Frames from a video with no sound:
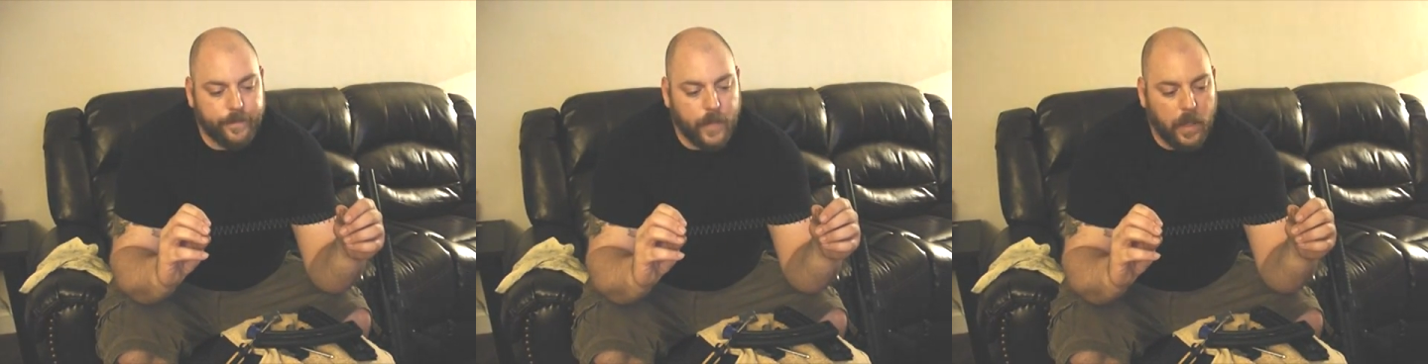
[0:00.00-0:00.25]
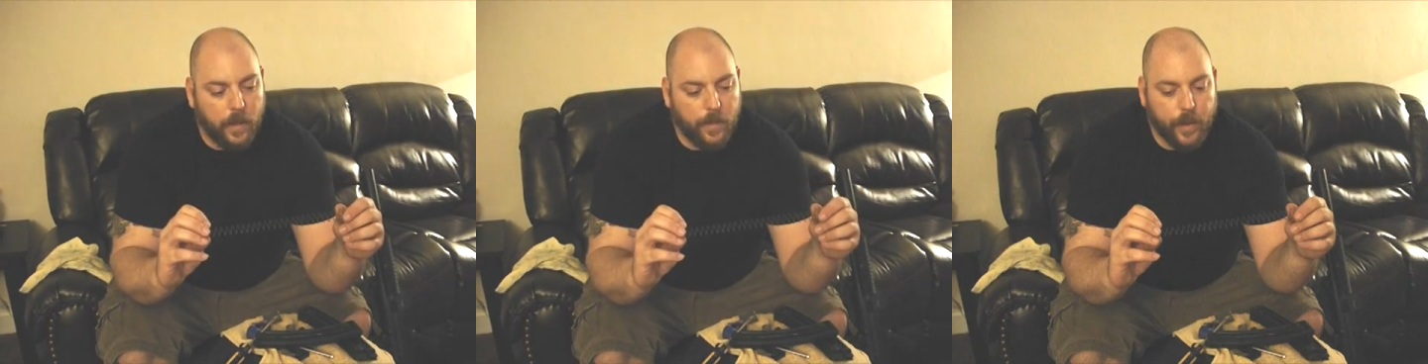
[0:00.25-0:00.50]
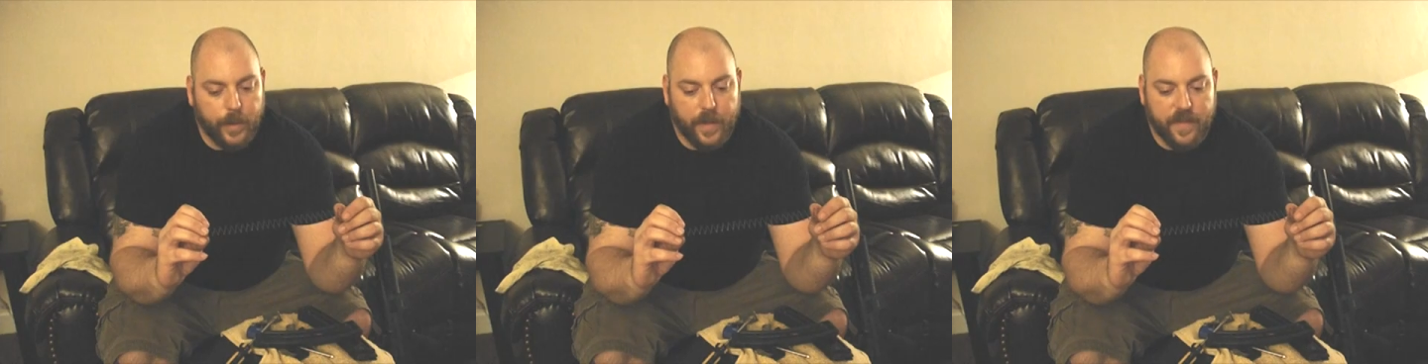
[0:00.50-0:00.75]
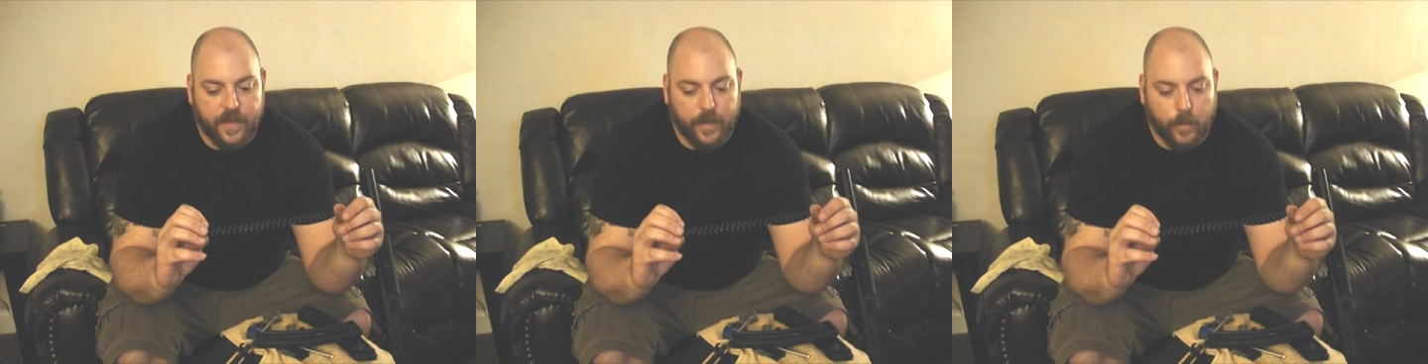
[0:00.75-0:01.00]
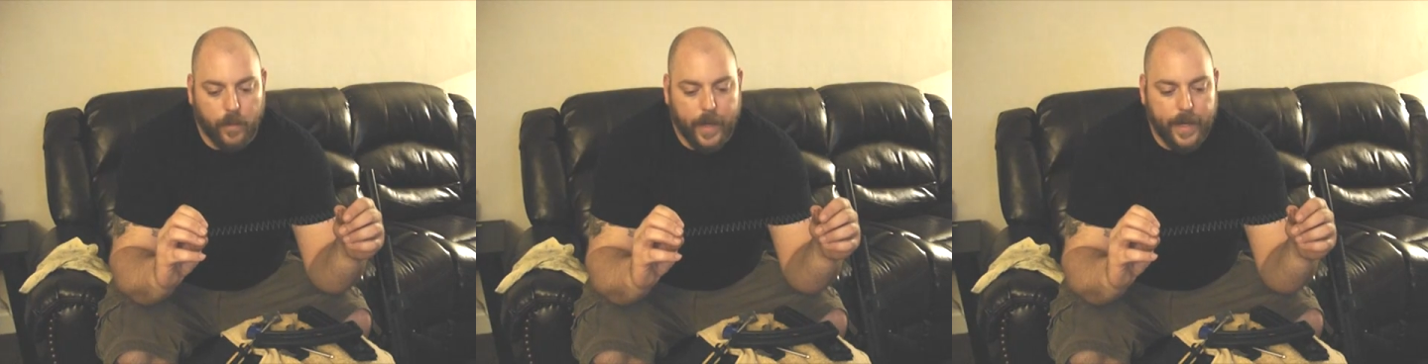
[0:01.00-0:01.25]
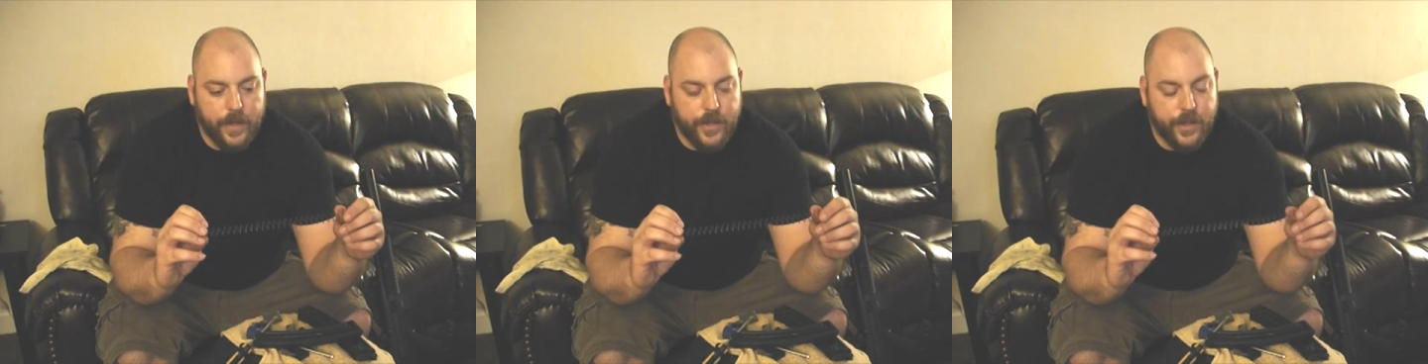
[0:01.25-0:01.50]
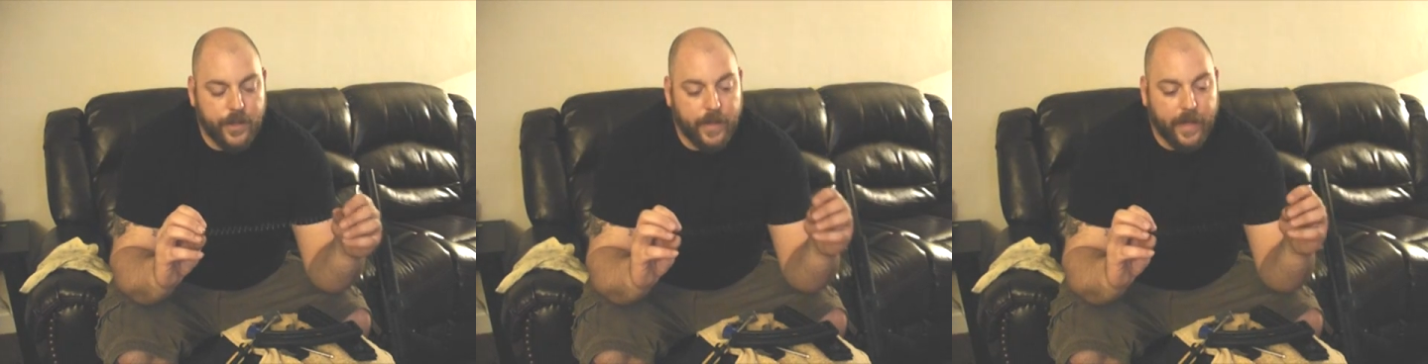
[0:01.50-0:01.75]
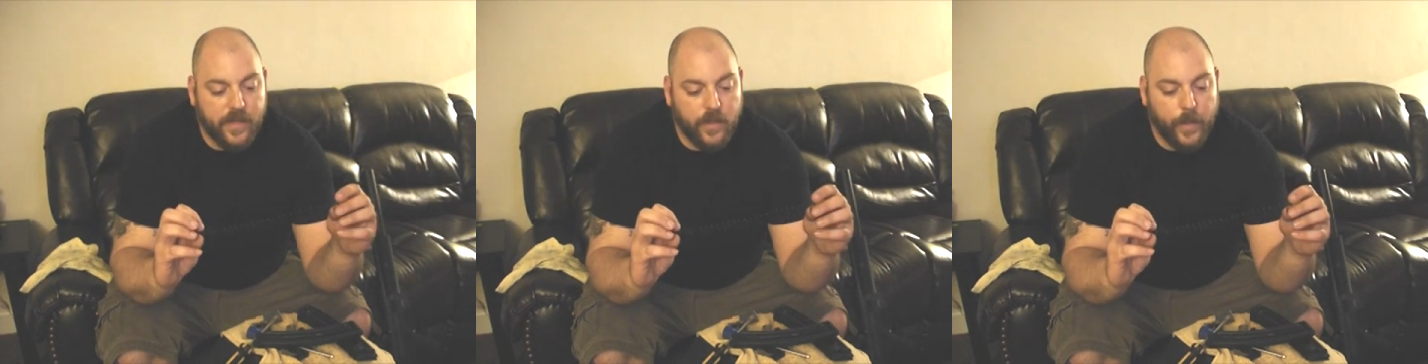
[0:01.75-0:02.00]
I'm going to bring this to the range
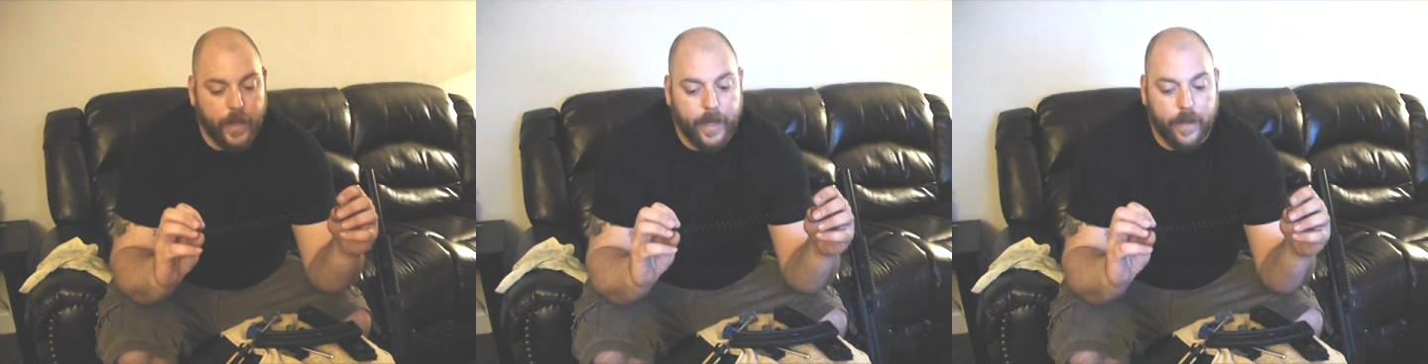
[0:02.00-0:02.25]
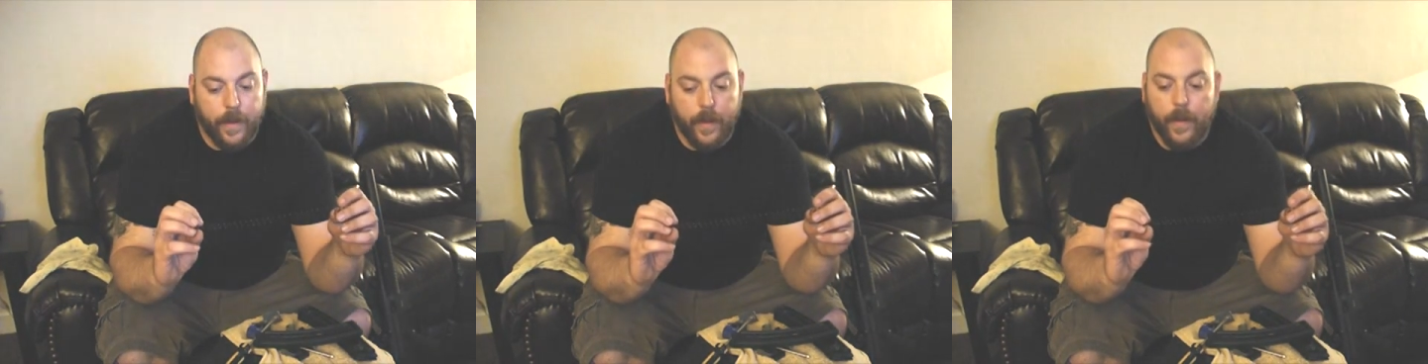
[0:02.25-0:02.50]
next week